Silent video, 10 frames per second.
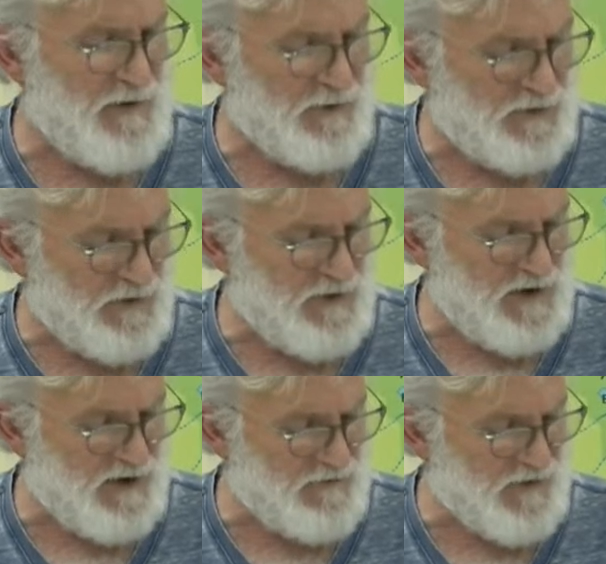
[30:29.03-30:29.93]
With 2 he
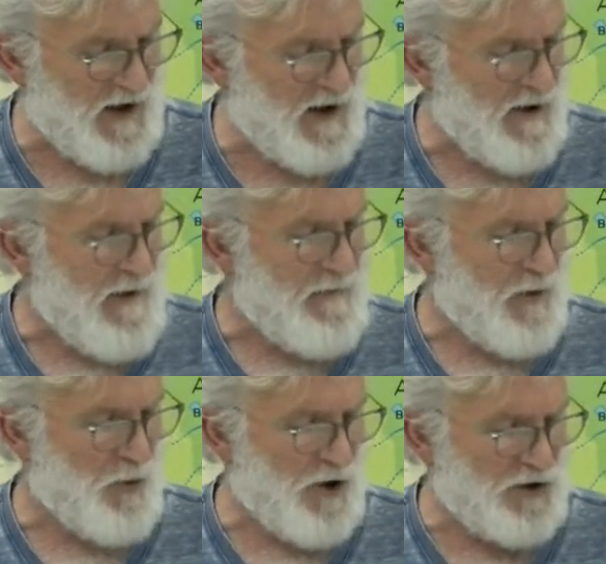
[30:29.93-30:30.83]
did fly. And
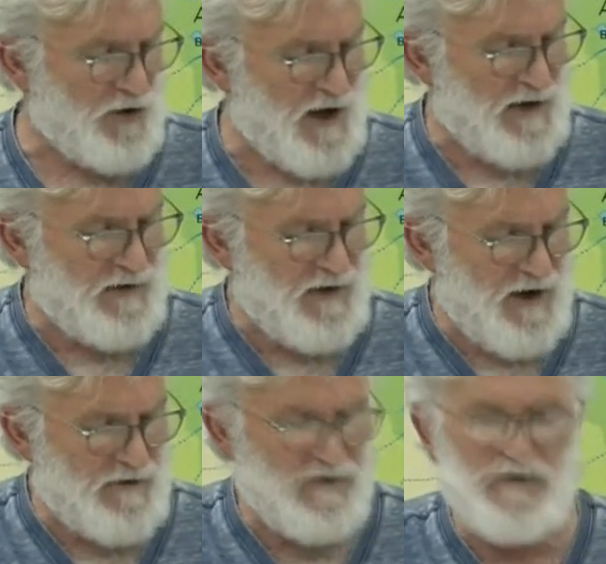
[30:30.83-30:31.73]
one cried to the
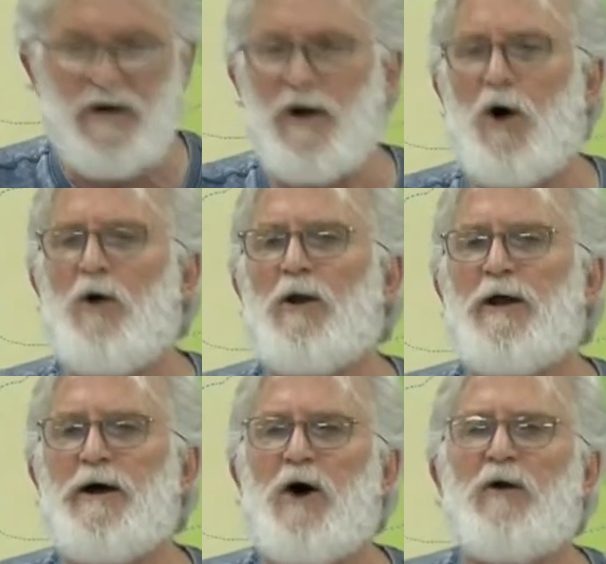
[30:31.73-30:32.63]
other and said, Holy,
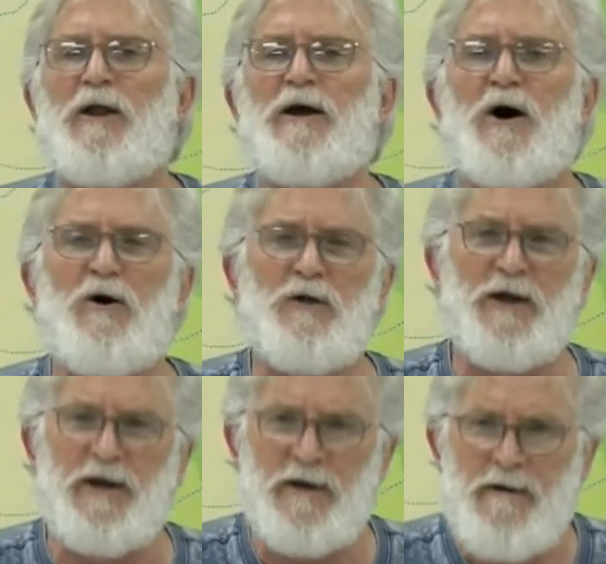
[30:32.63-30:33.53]
holy,
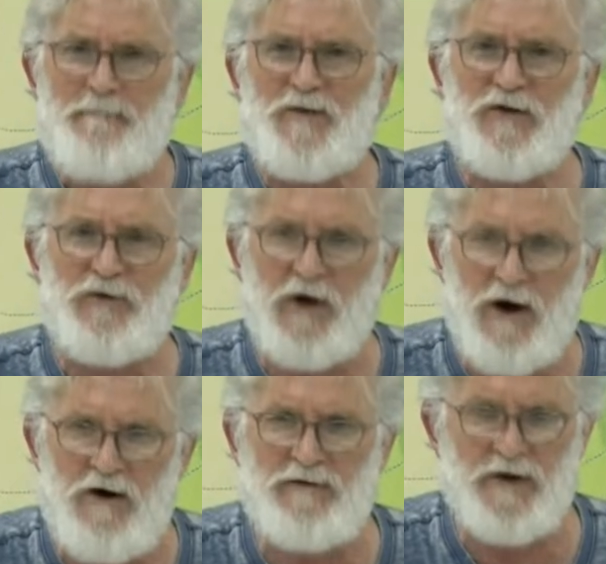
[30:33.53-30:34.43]
holy is
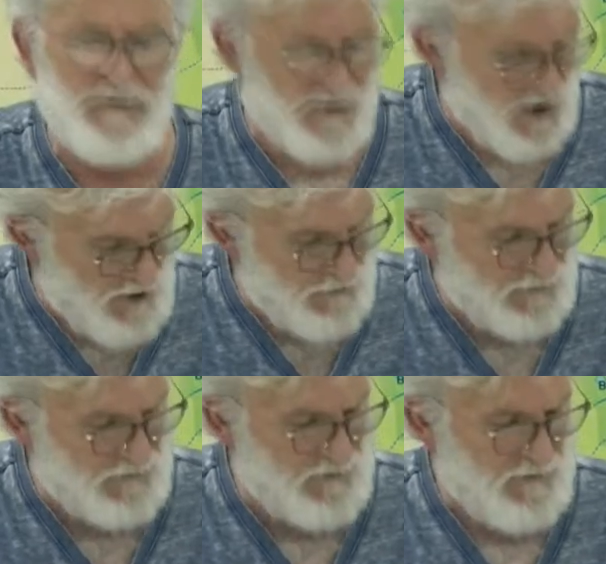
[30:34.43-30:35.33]
Jehovah of
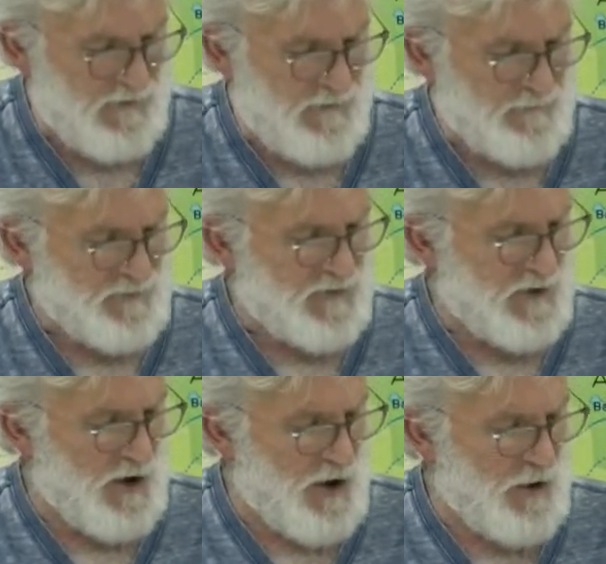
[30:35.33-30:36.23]
hosts. And the
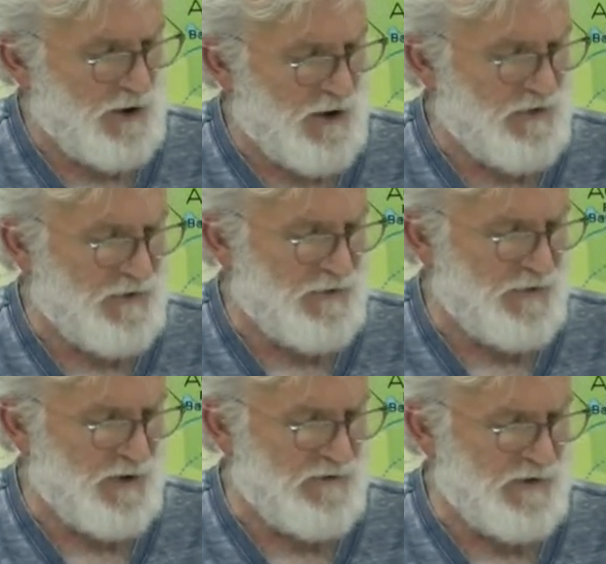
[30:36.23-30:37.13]
whole earth is full
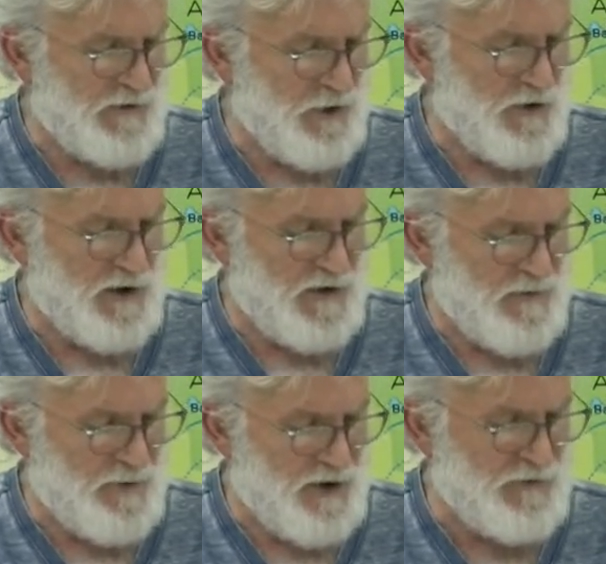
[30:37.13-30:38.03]
of his glory, and the
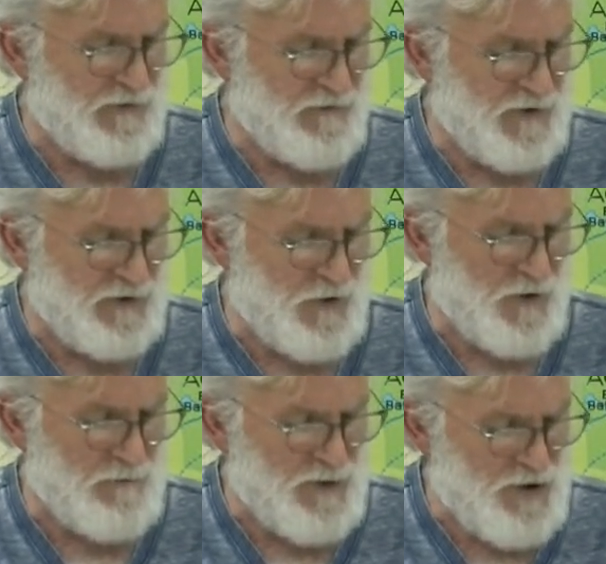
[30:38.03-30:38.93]
post of the door
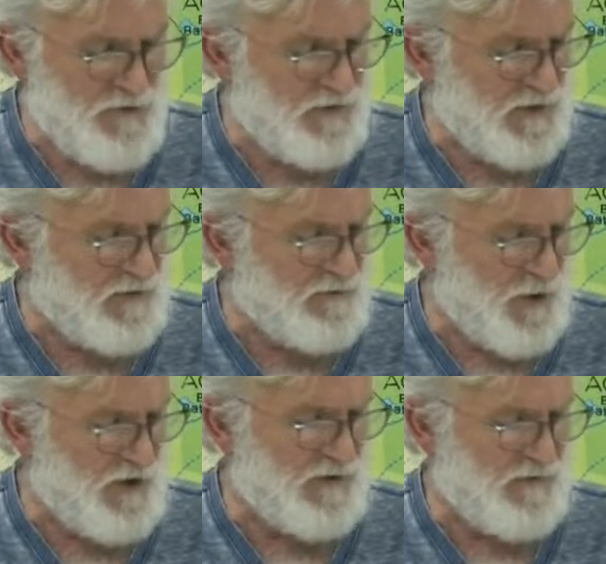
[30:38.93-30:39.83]
moved at the
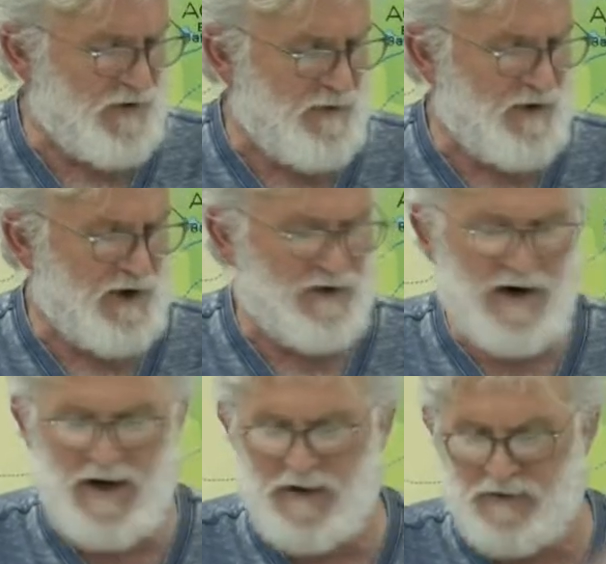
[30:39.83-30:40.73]
voice of him that
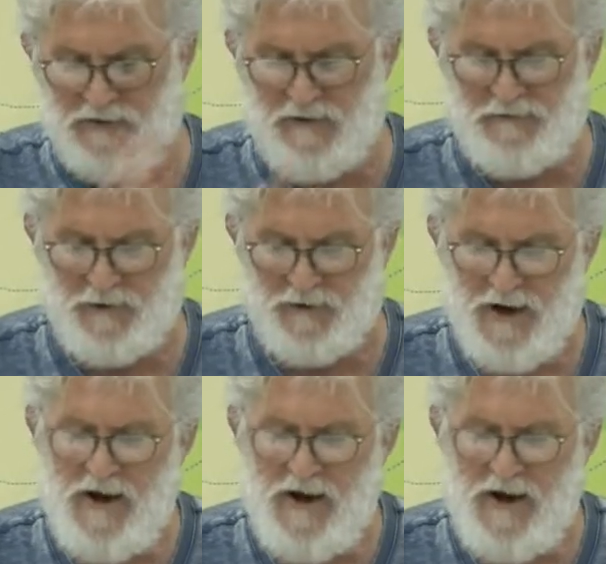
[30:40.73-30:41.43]
cried, and so forth.